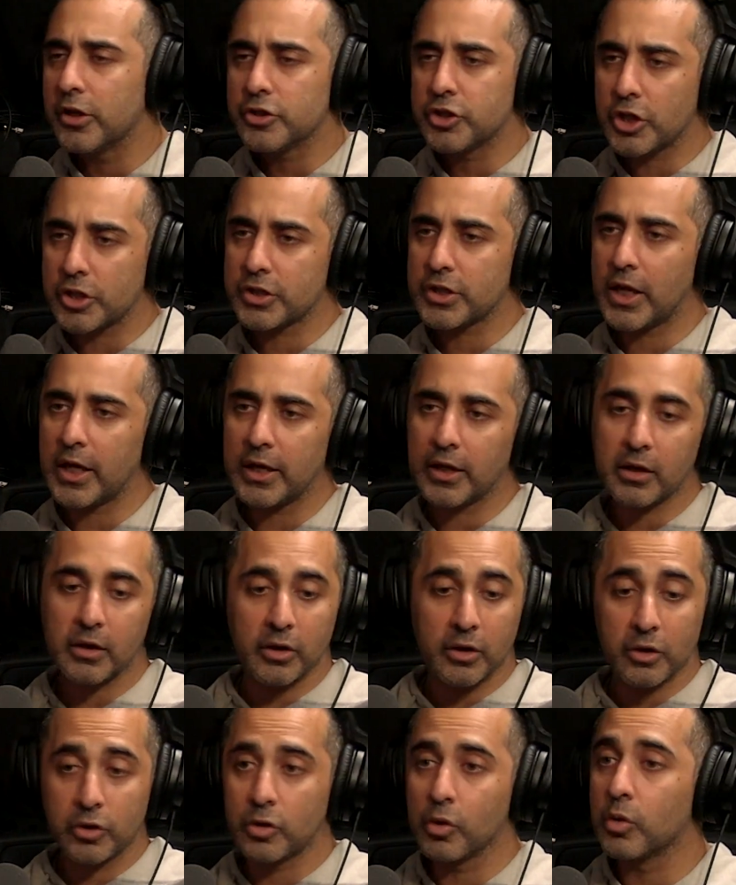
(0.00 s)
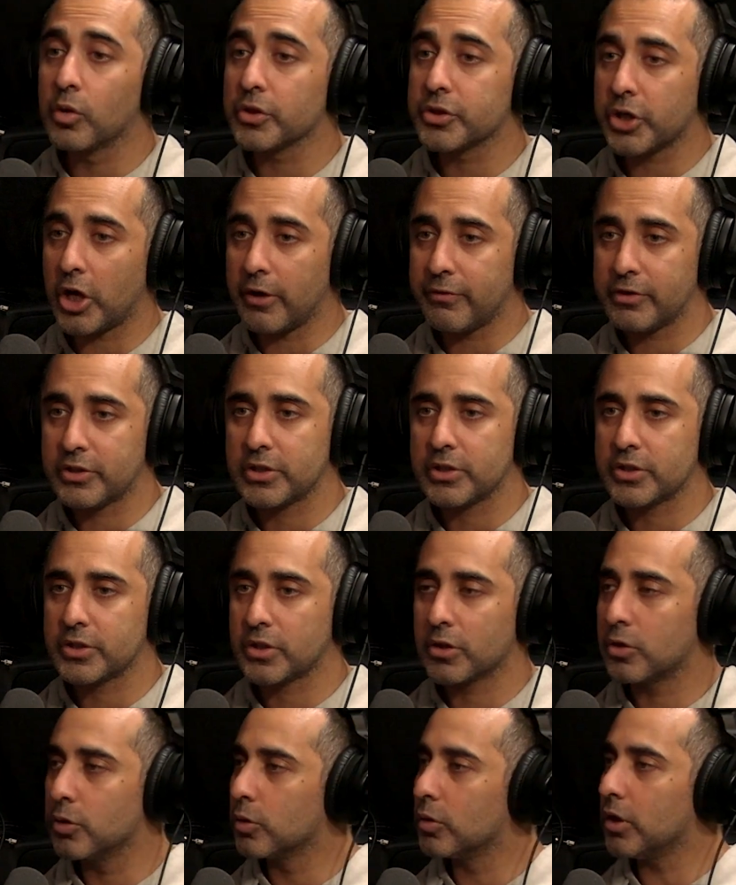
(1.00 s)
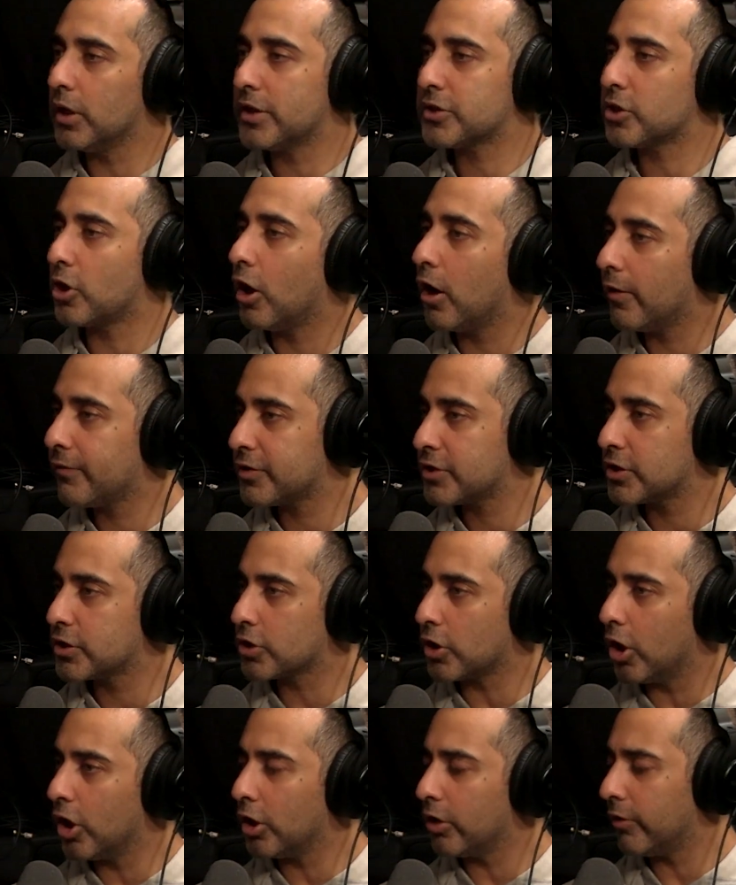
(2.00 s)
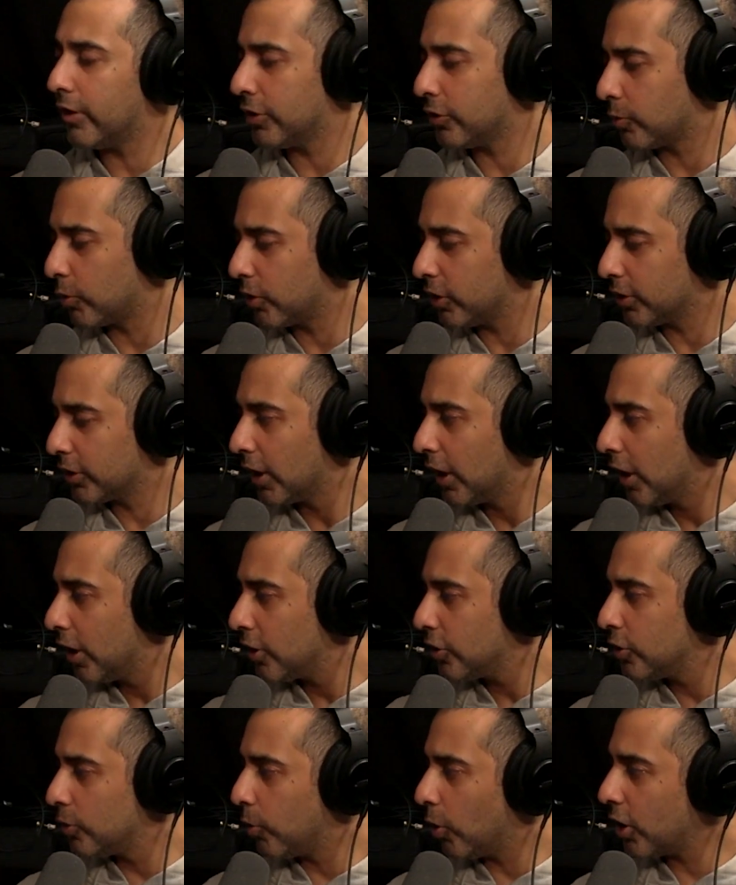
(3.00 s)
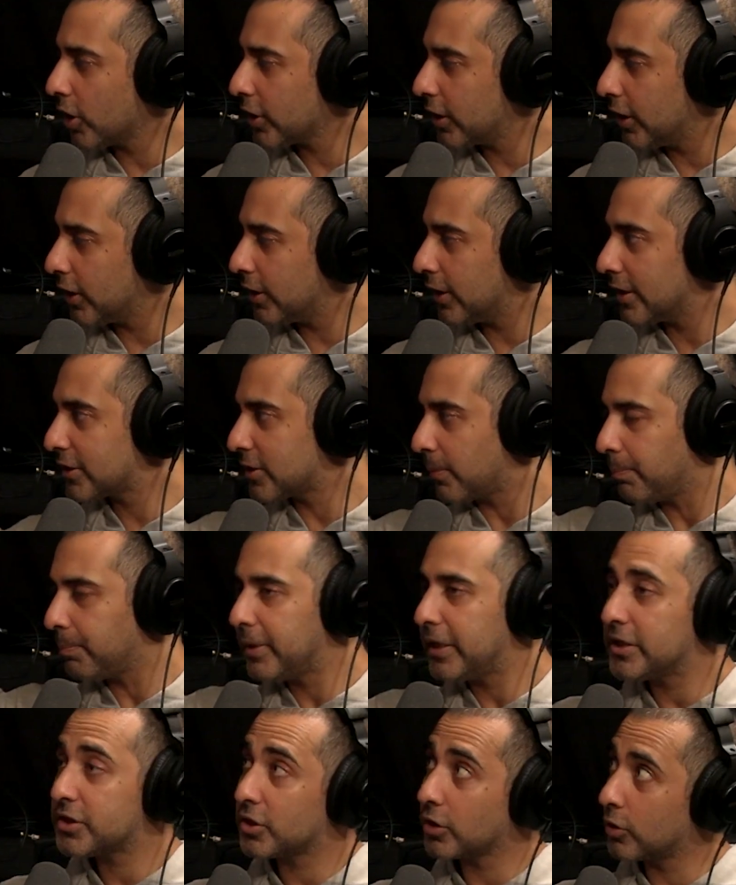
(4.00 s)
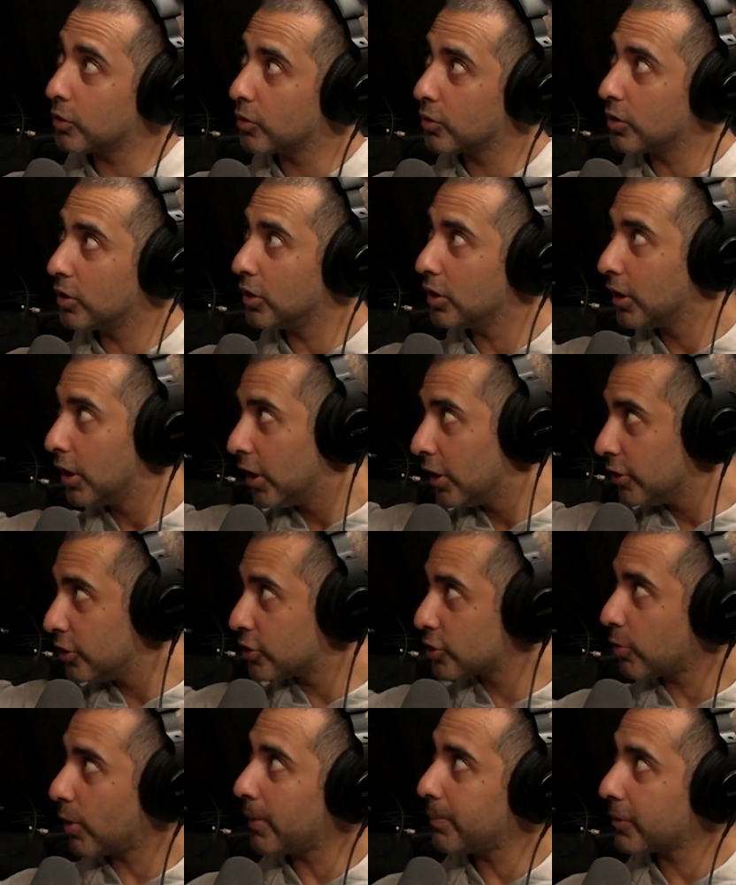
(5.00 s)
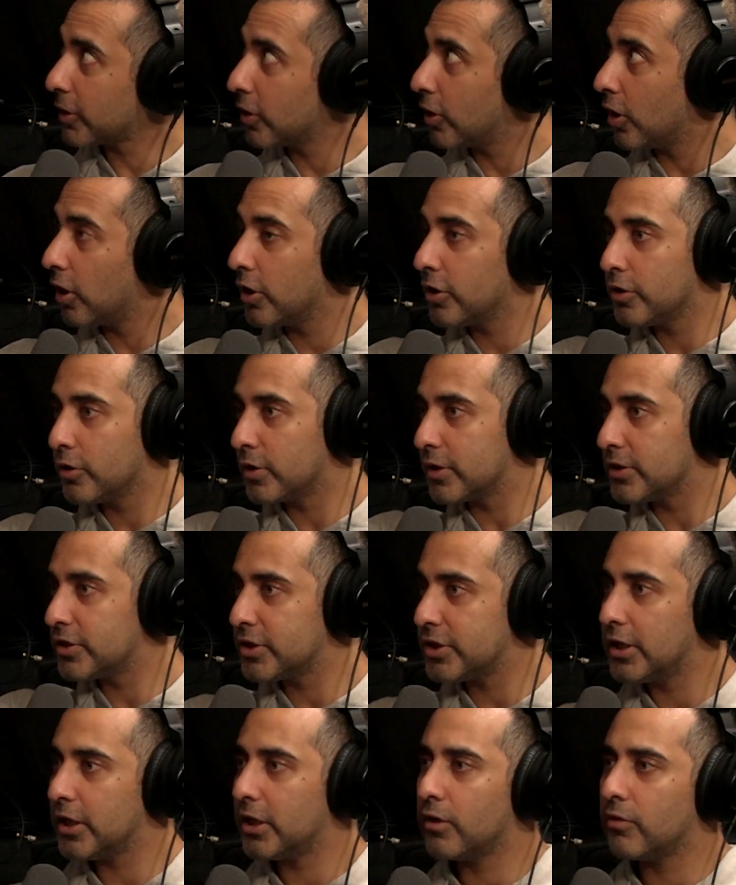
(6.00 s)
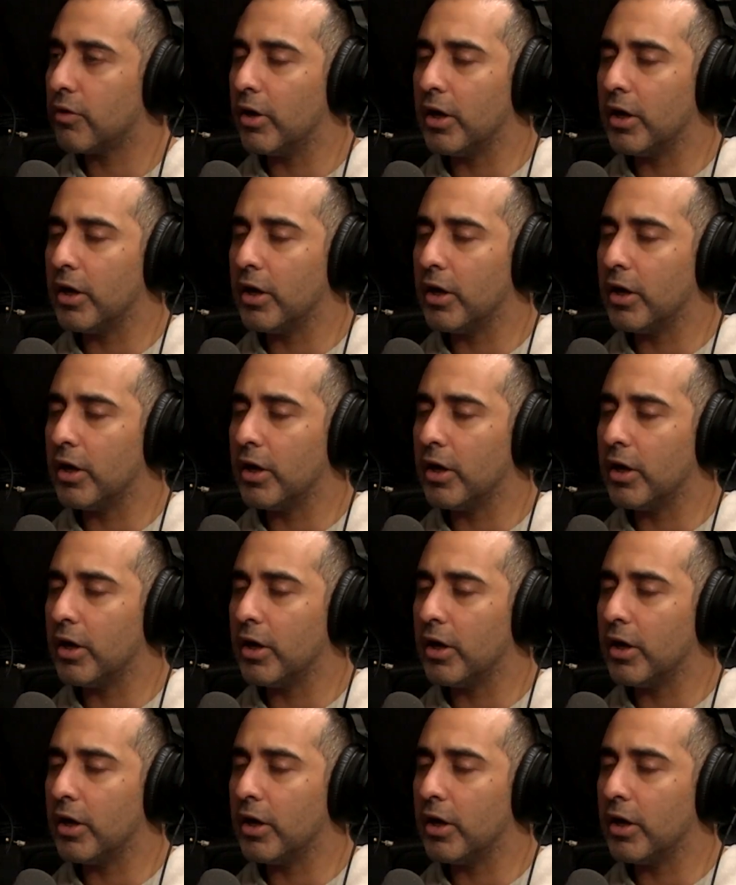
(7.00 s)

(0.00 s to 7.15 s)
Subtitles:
Just like Google's offices. Google has offices all around the world. You walk in, it's a piece of Google, you swipe a card, you can see it,